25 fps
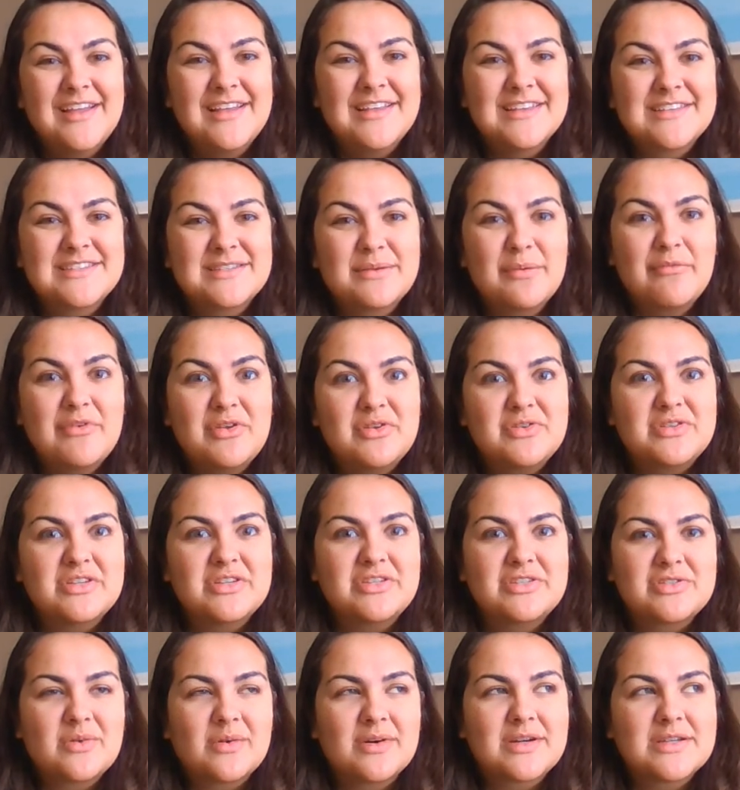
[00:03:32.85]
Some of you did
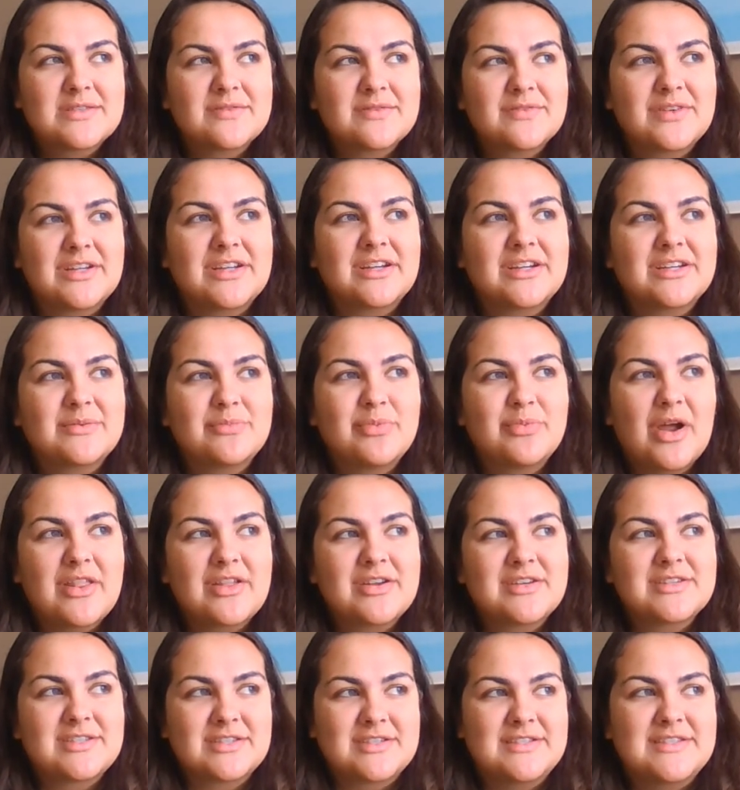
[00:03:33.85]
chores for your
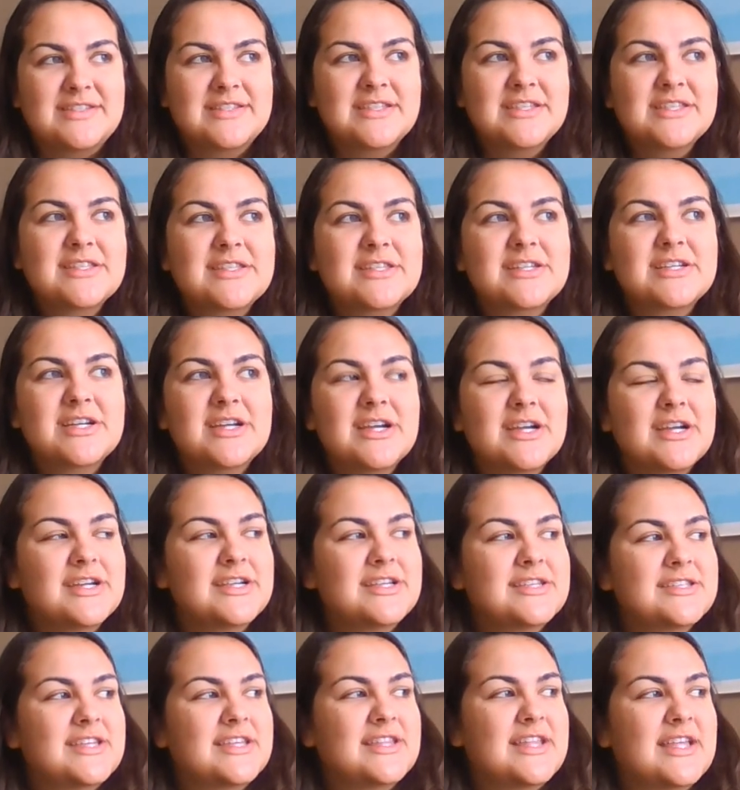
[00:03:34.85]
brothers and
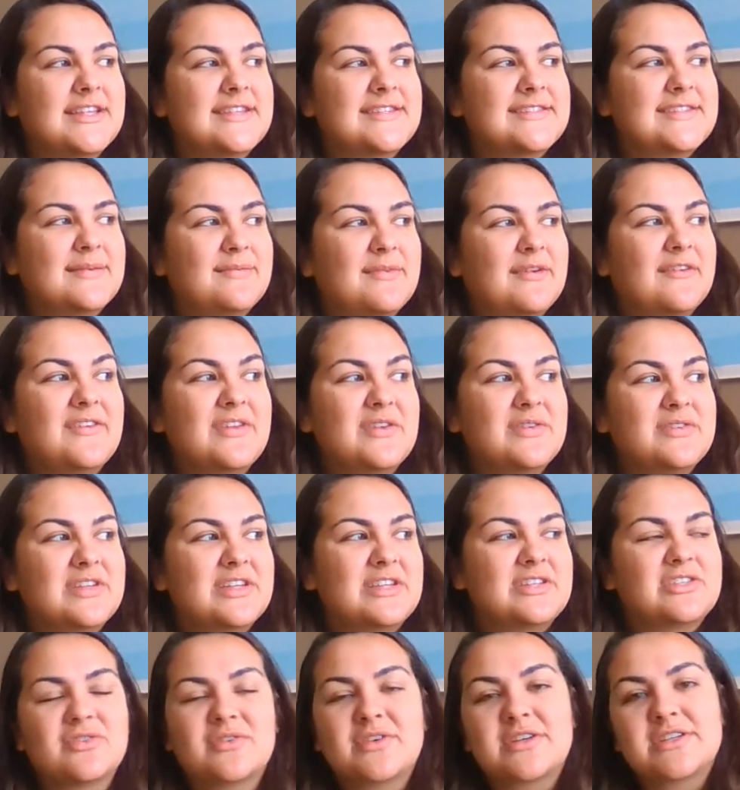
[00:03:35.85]
sisters, and then some of you did
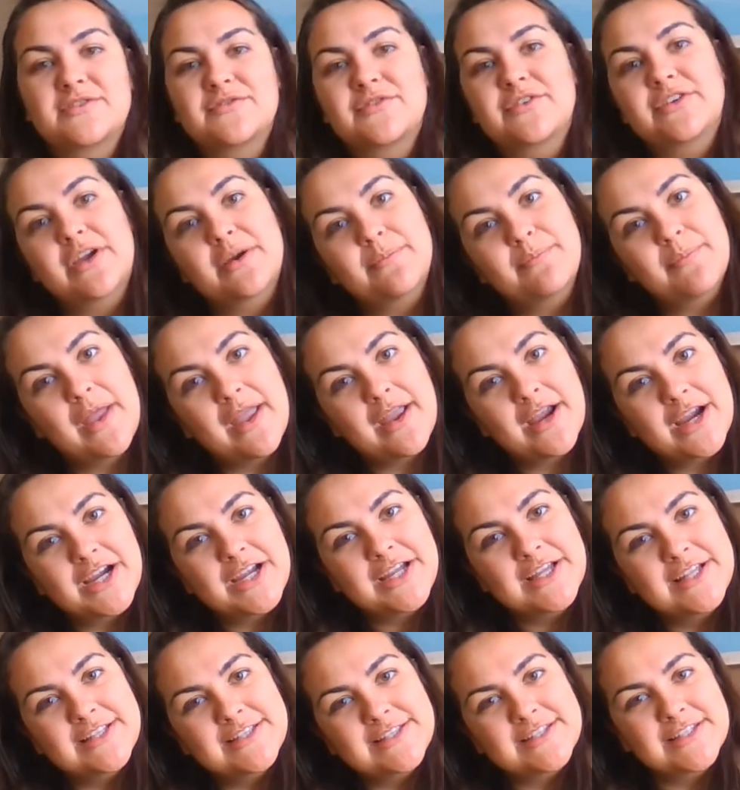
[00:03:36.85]
chores for your
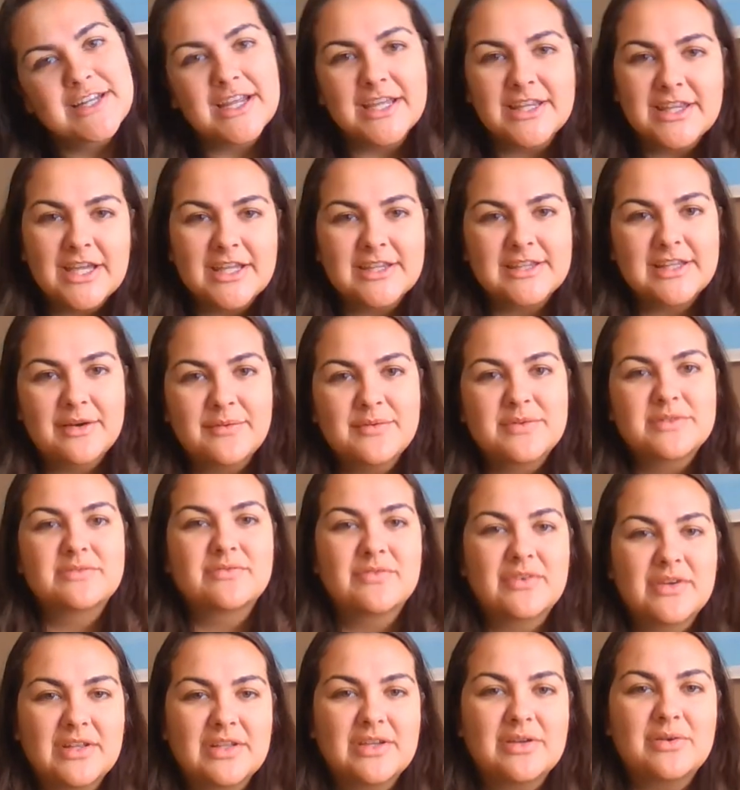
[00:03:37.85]
parents, and I thought that was
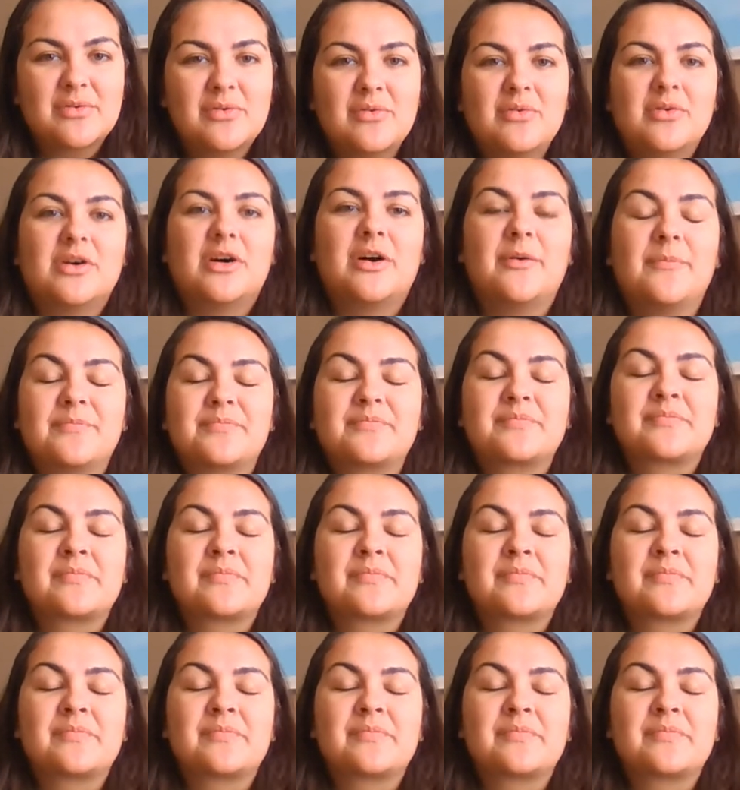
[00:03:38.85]
really cool.